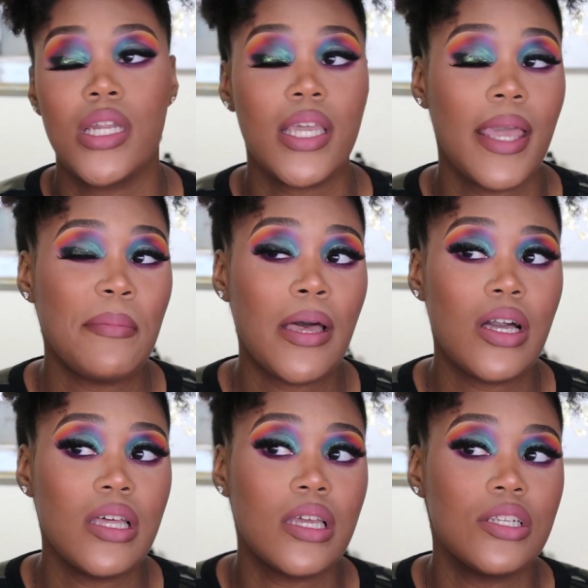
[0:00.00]
it came
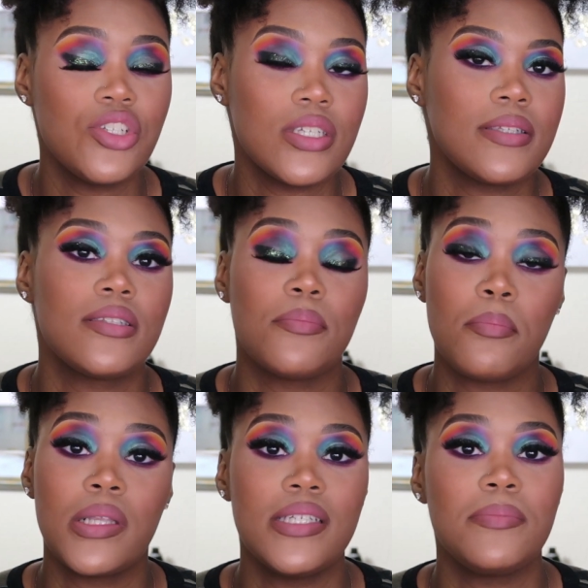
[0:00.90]
out good. Just
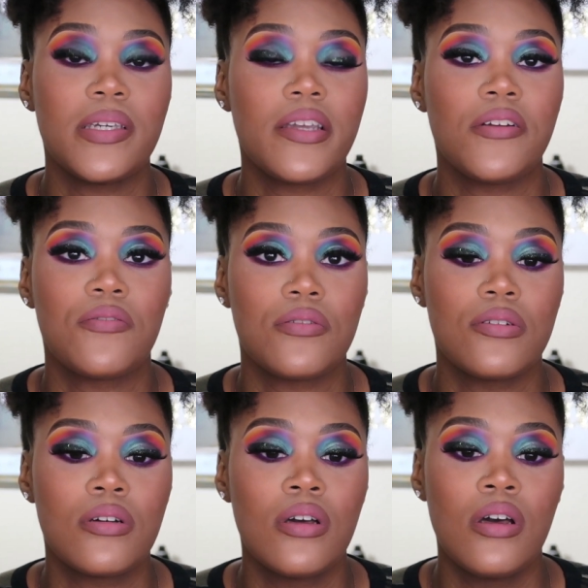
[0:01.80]
please be
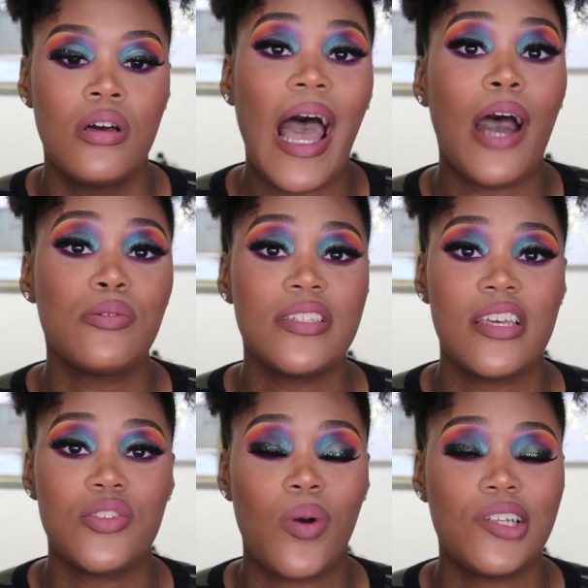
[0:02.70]
careful. I would
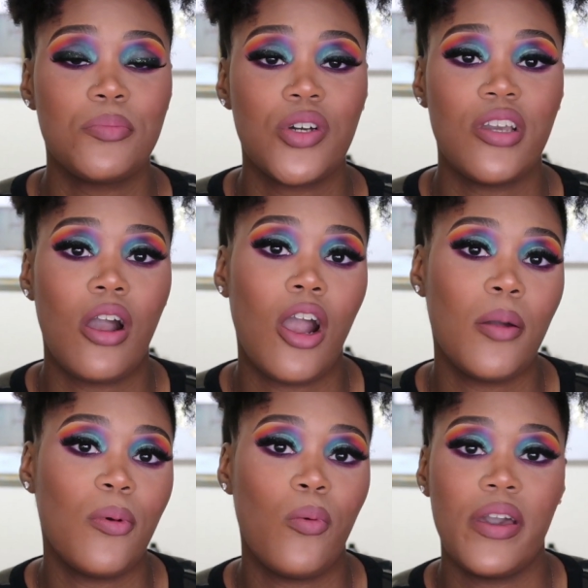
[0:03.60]
say swatch them on your
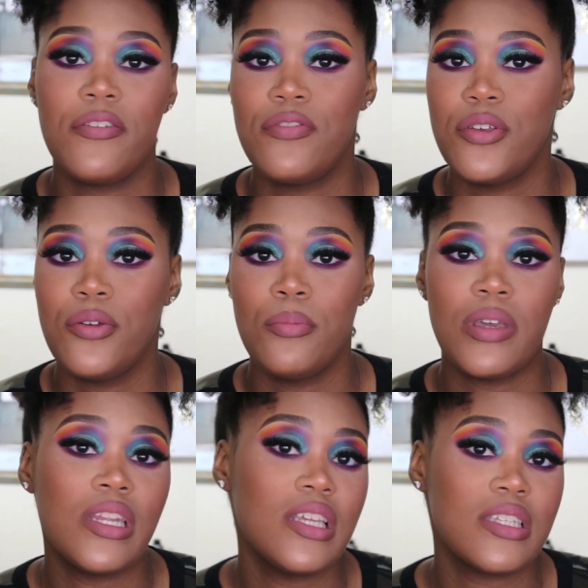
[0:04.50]
arm and wait a few
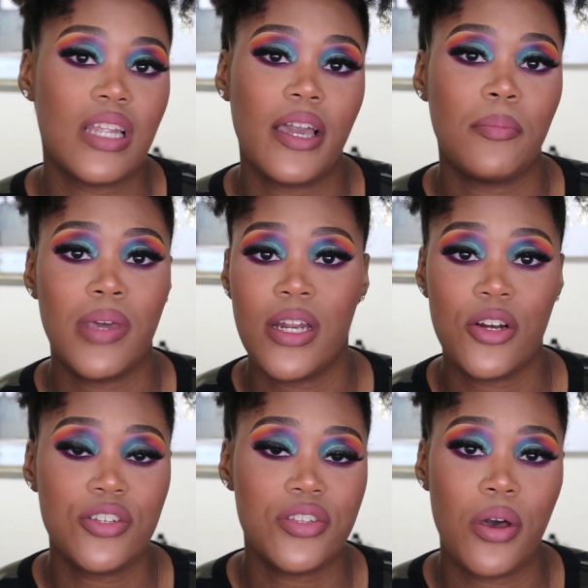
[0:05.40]
minutes, like a
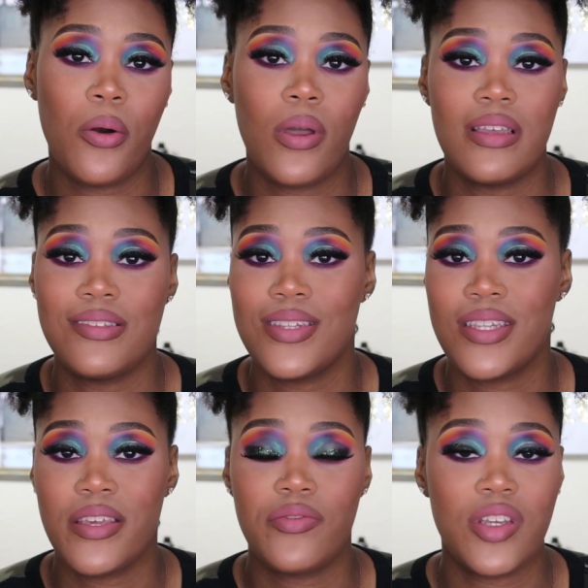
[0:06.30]
minute or so, and
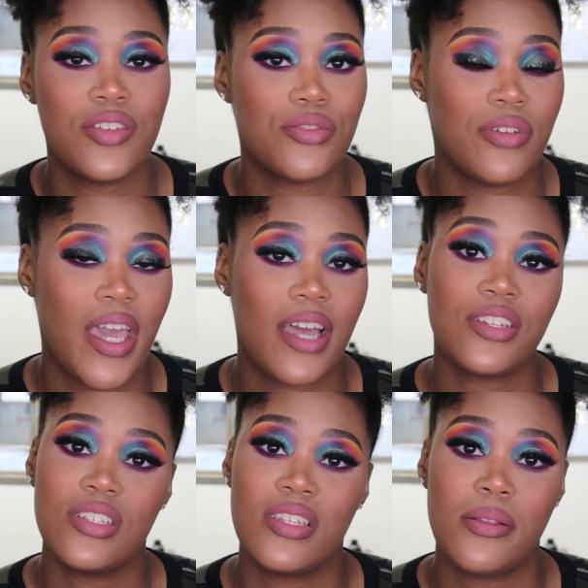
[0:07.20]
see if there's a
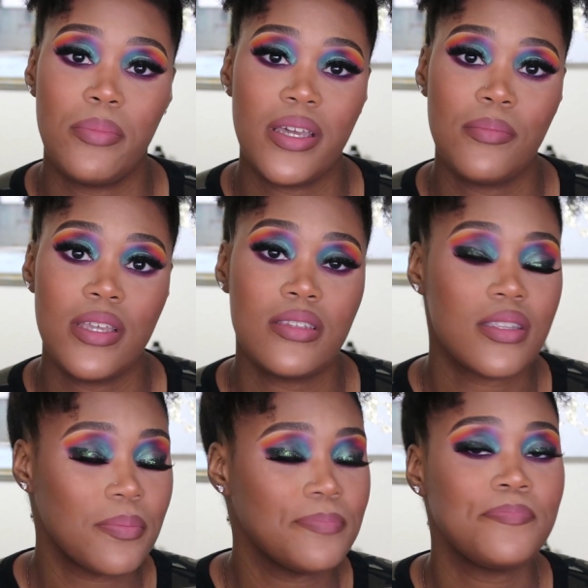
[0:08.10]
reaction to the pigments.
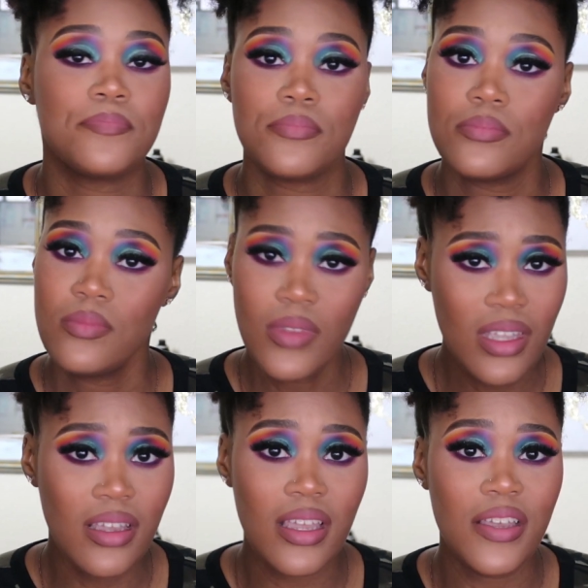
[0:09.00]

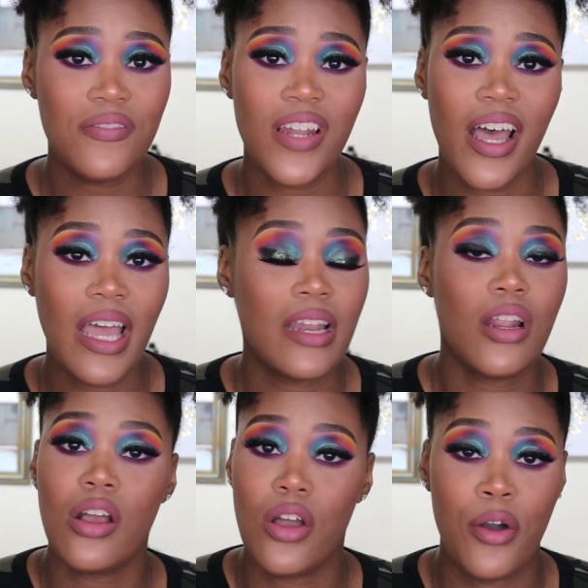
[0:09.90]
If not,
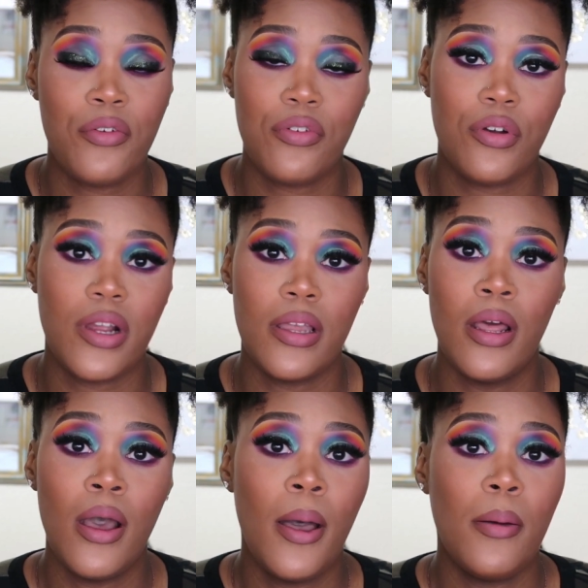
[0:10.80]
go for it.
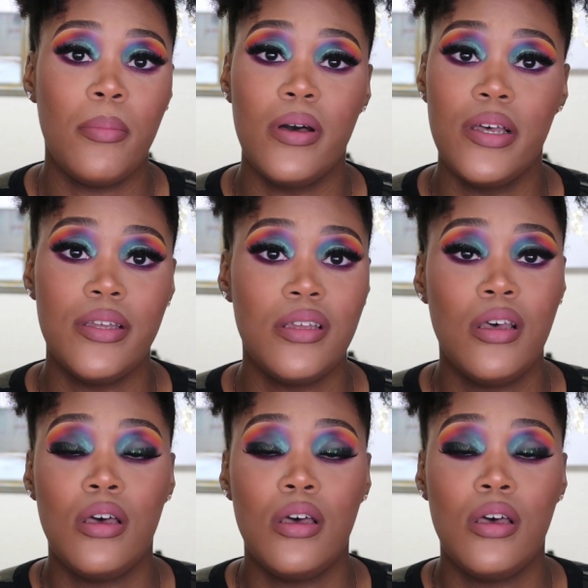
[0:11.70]
But